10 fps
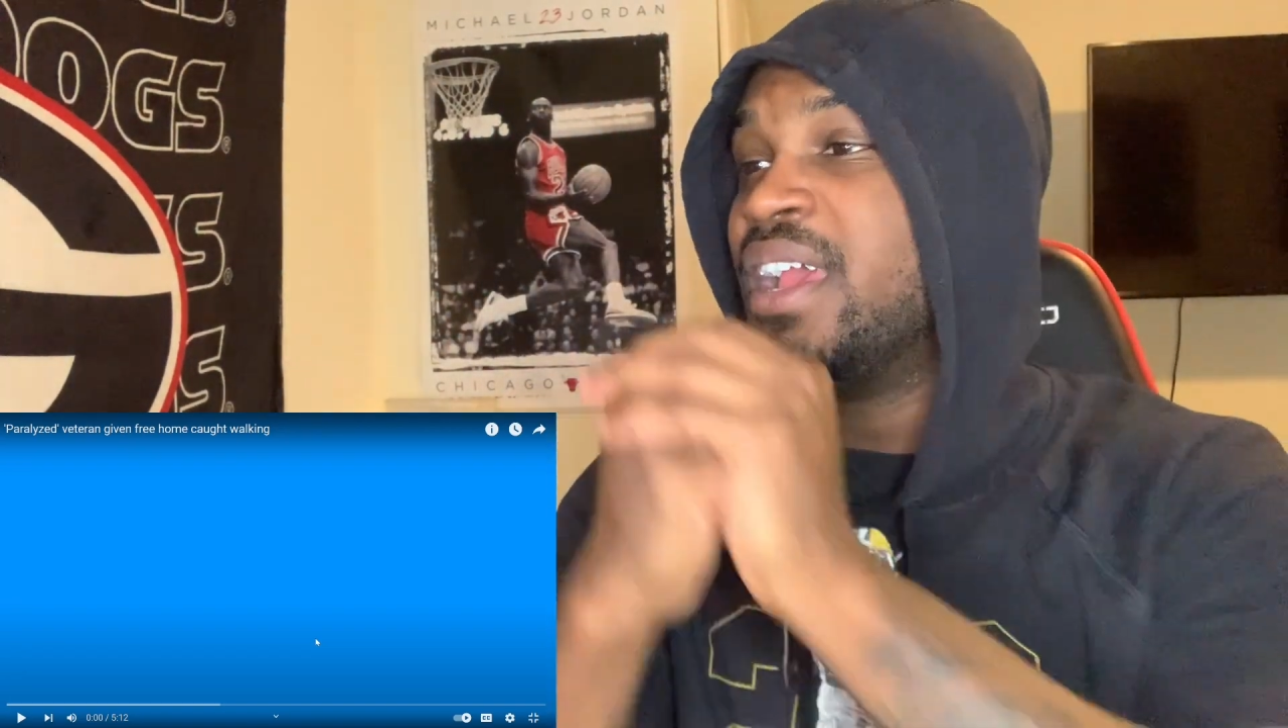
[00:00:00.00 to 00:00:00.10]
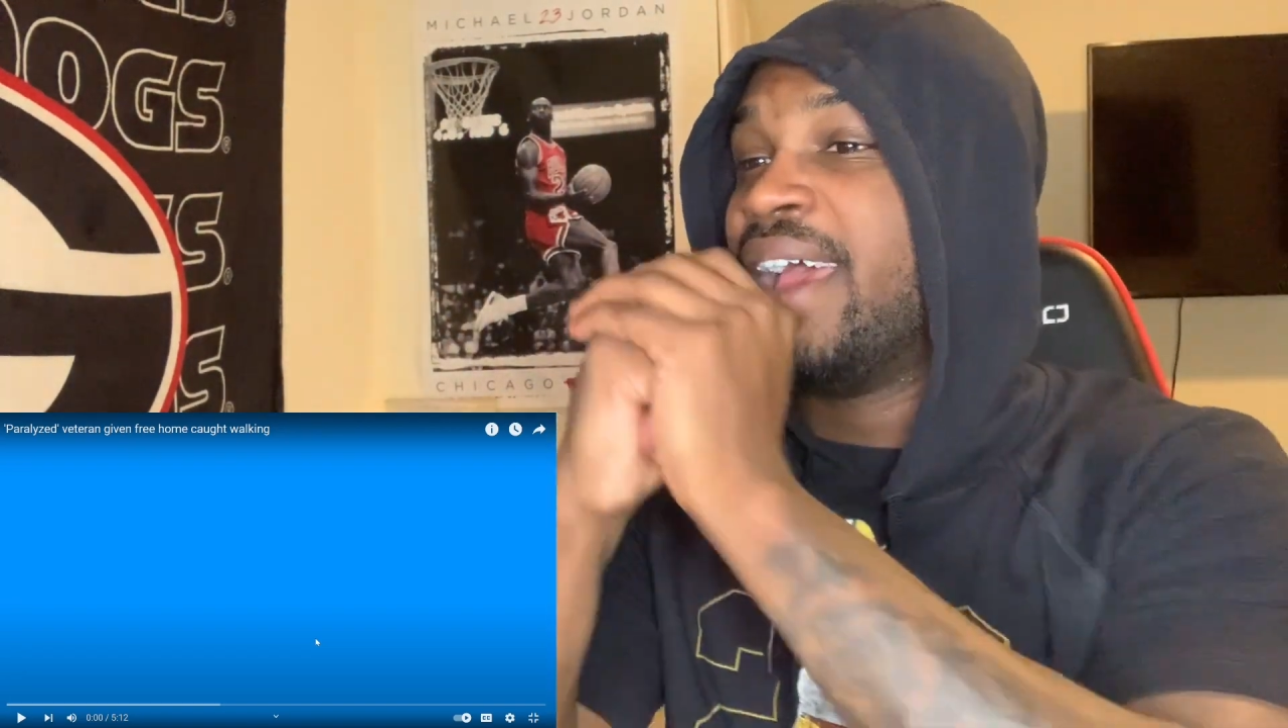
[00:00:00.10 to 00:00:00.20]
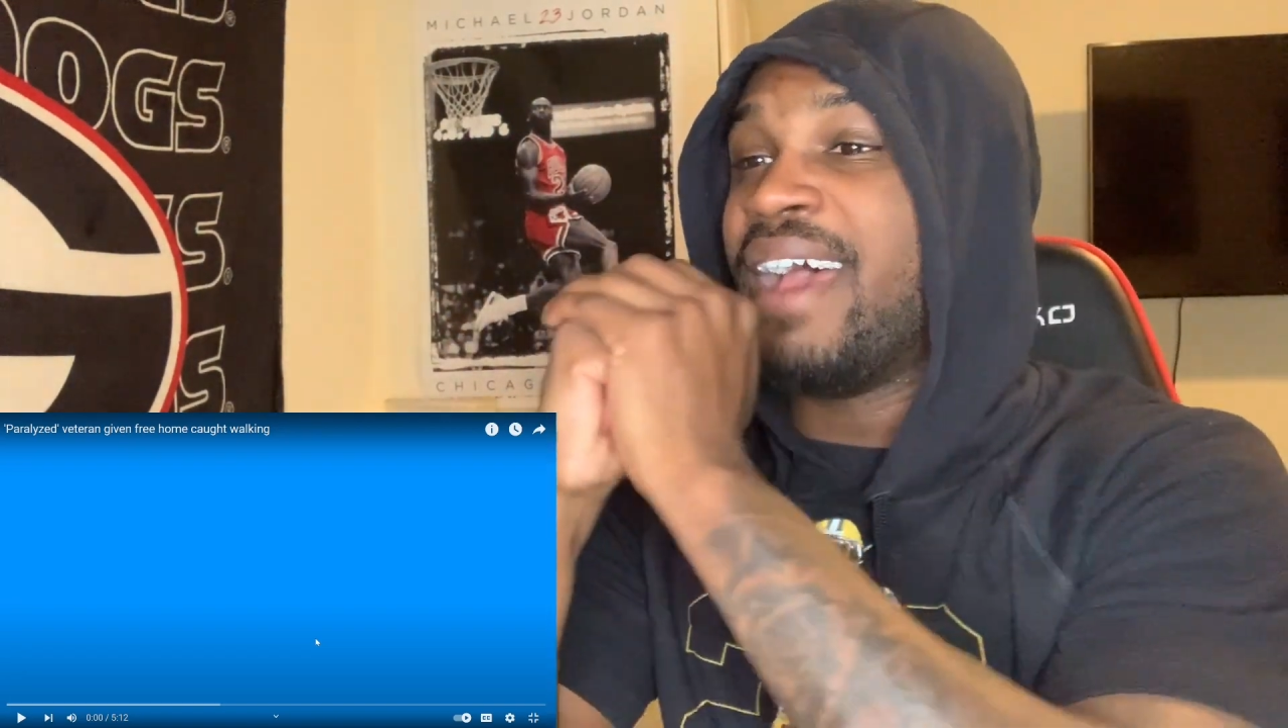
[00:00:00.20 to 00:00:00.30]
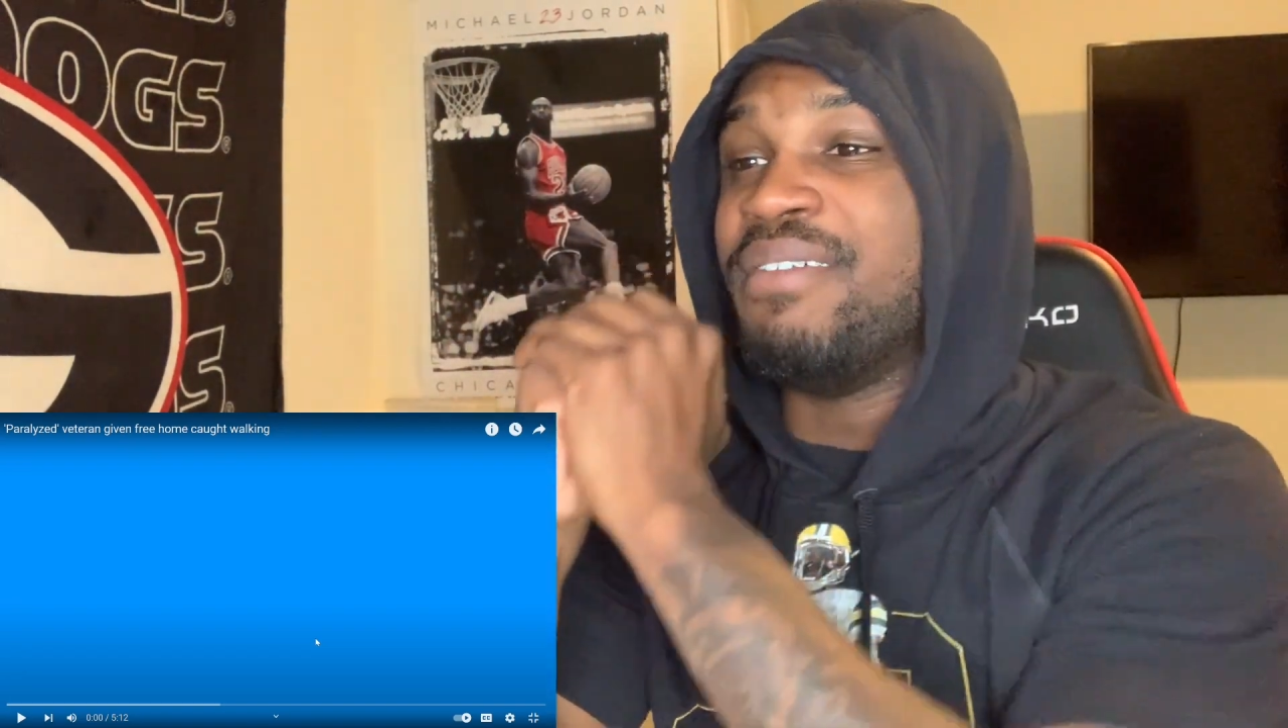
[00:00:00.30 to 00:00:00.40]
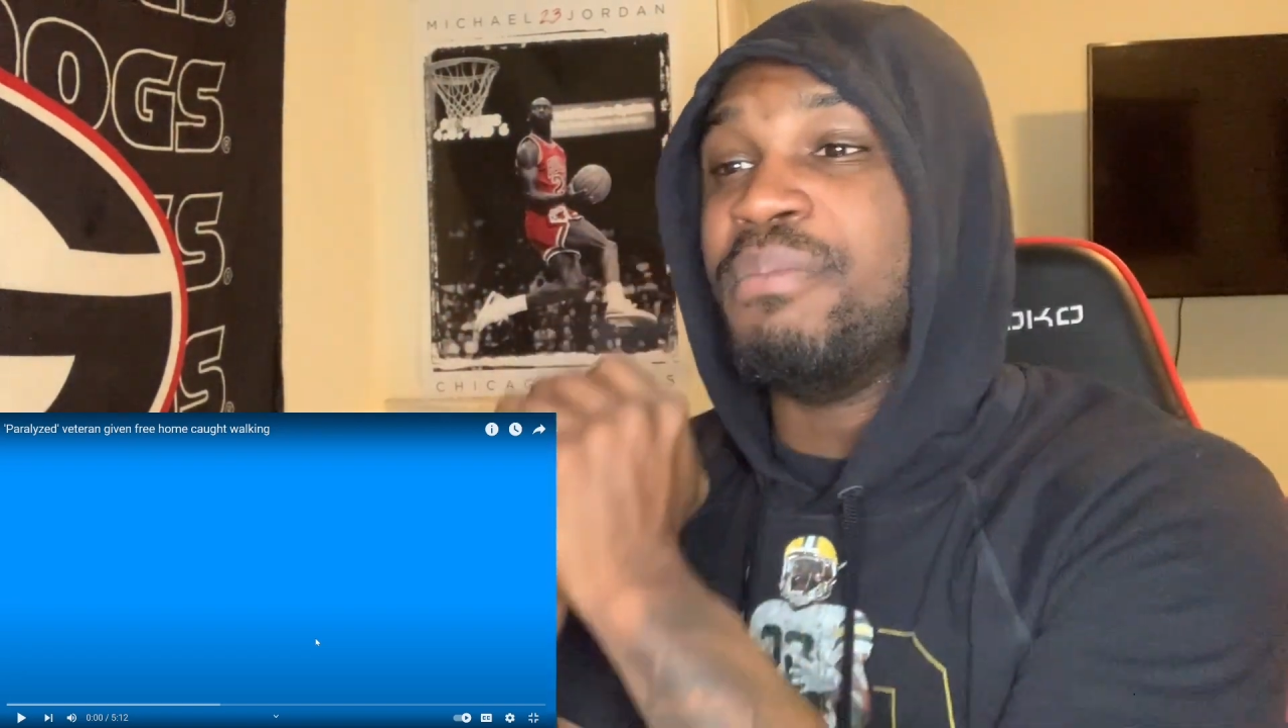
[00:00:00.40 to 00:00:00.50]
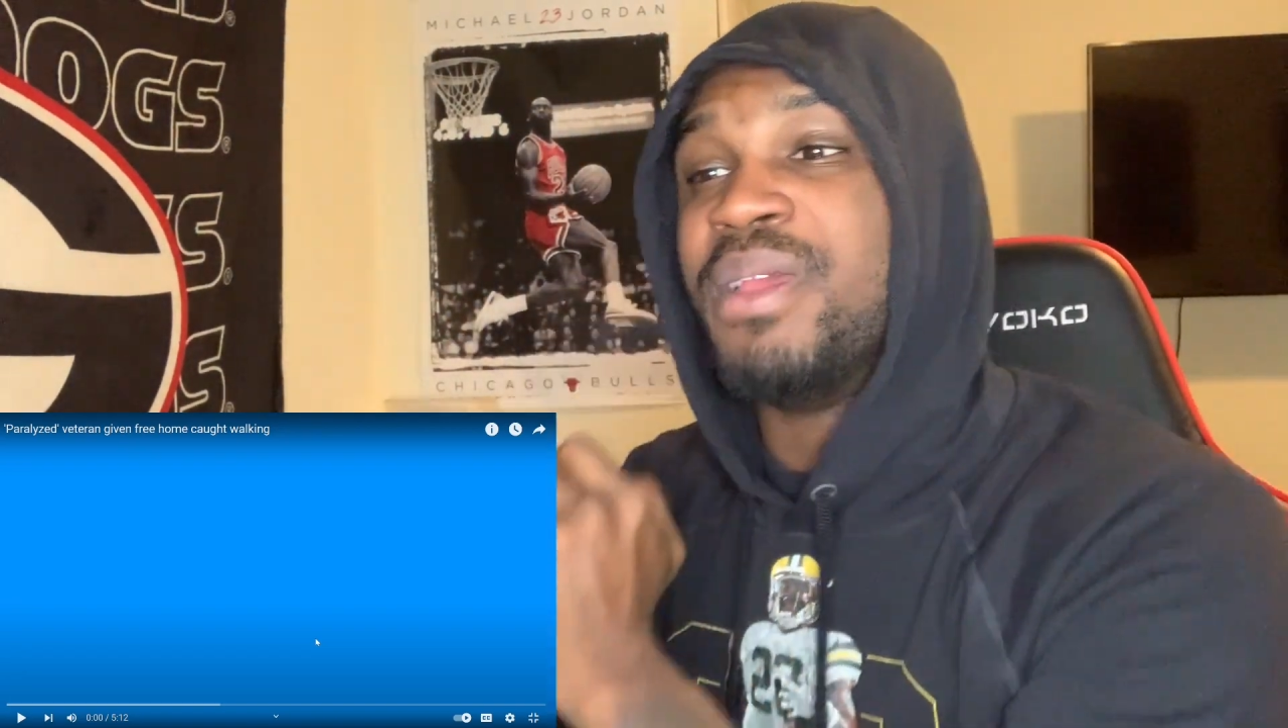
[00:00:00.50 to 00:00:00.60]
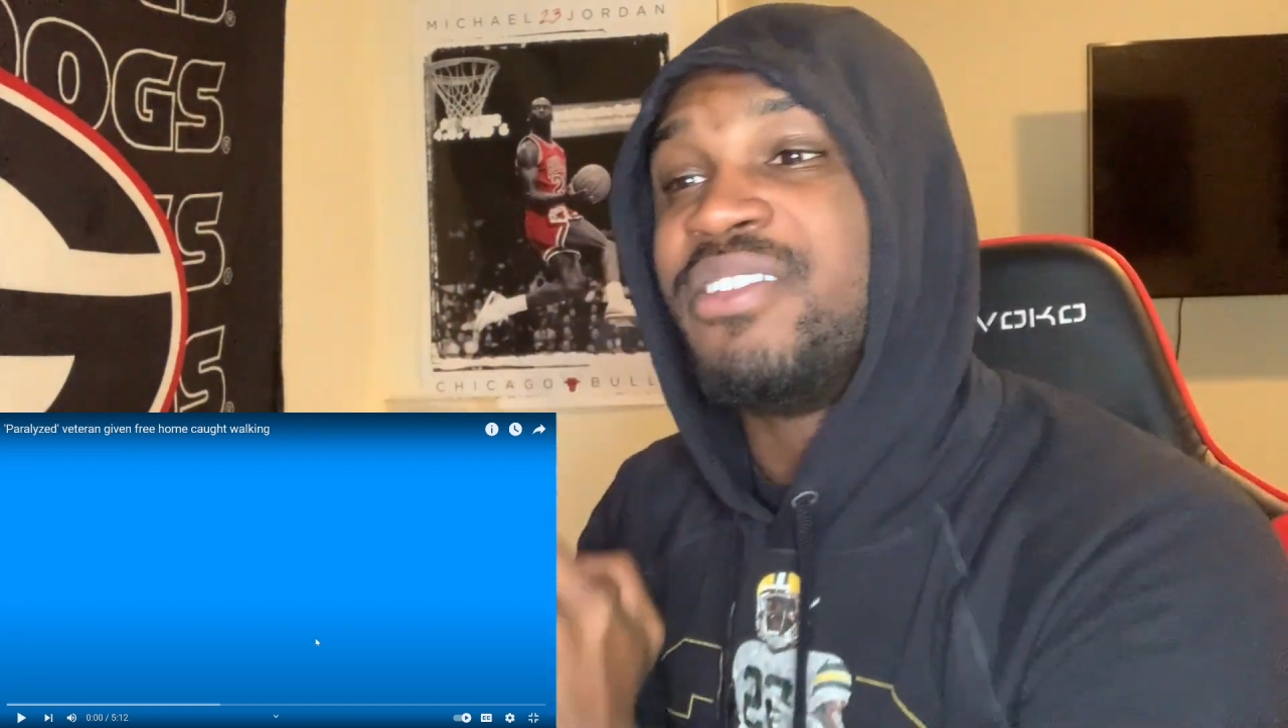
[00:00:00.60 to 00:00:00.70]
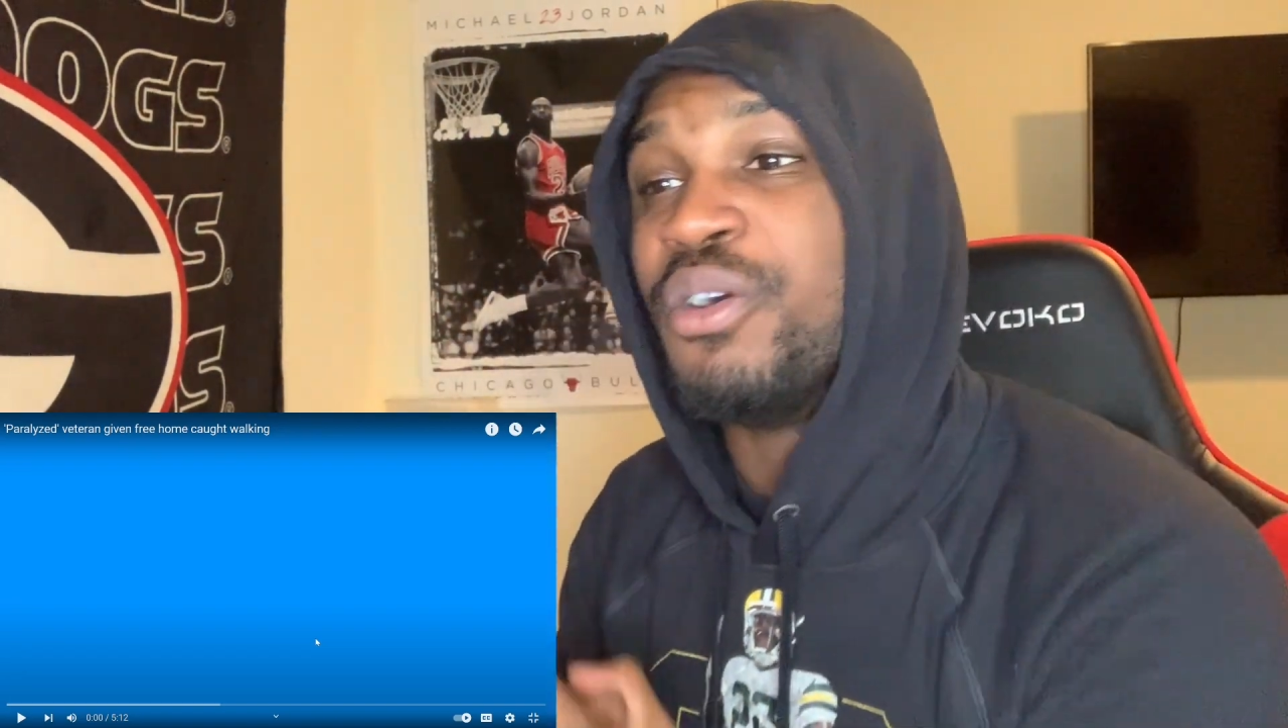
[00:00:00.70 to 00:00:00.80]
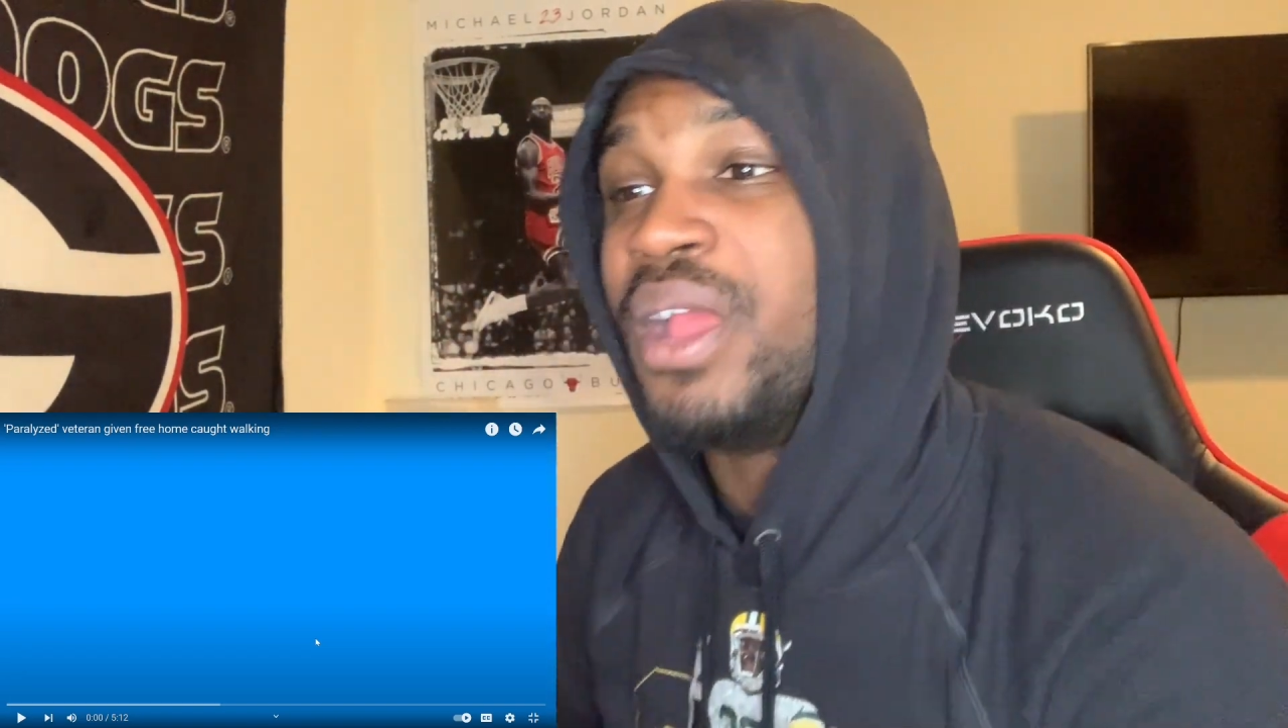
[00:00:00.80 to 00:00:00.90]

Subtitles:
having mental